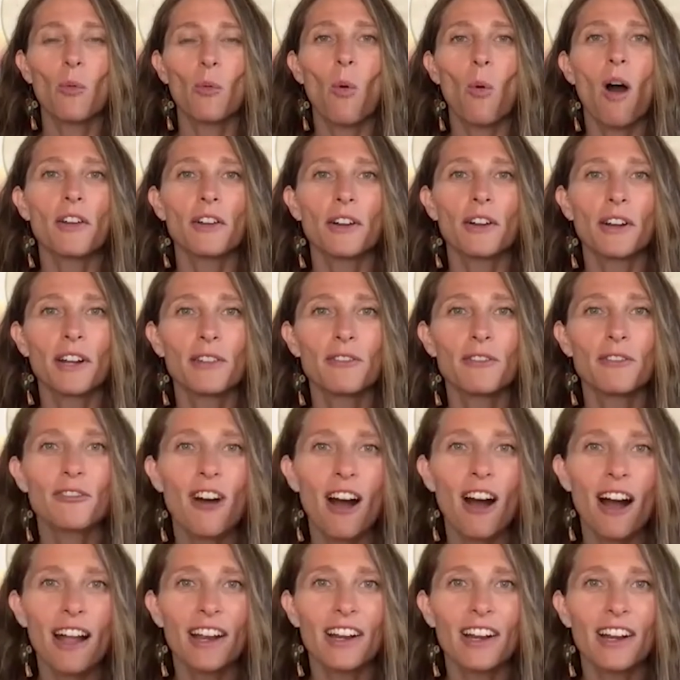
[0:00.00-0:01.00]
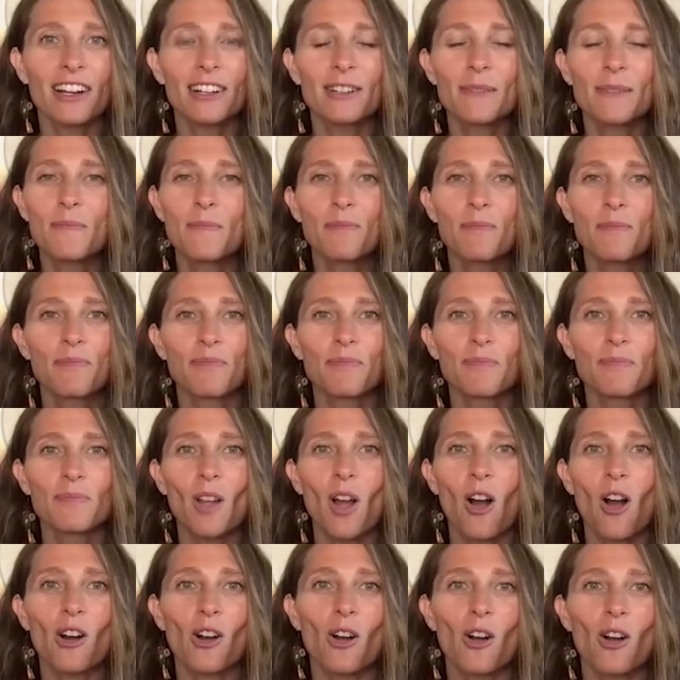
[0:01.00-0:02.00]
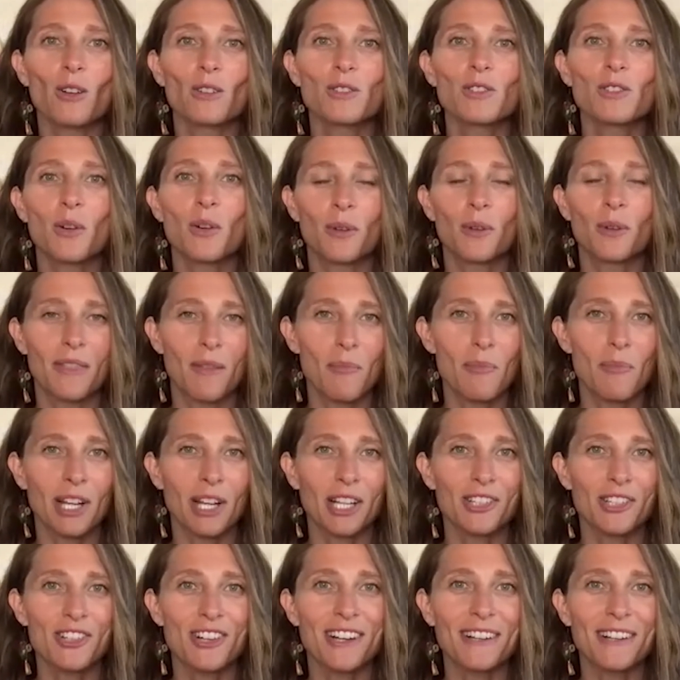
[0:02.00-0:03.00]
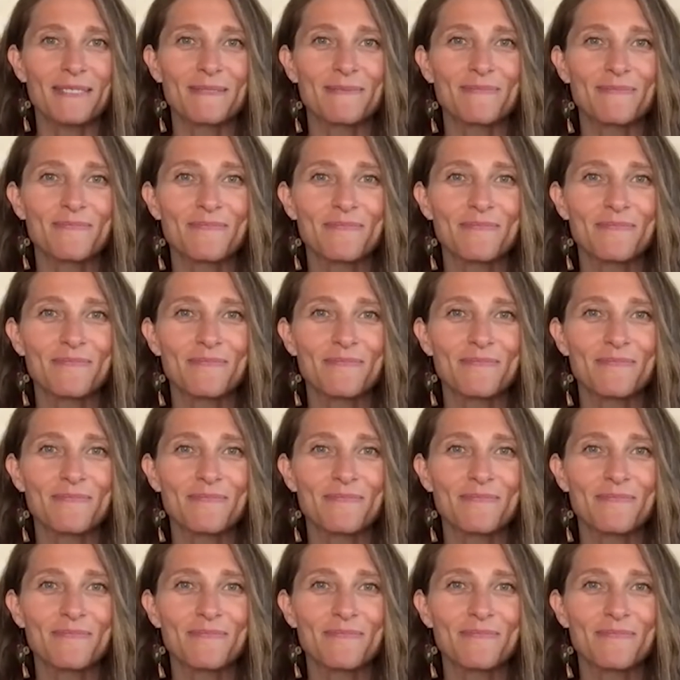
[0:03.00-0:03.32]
Water and fire are also in the picture.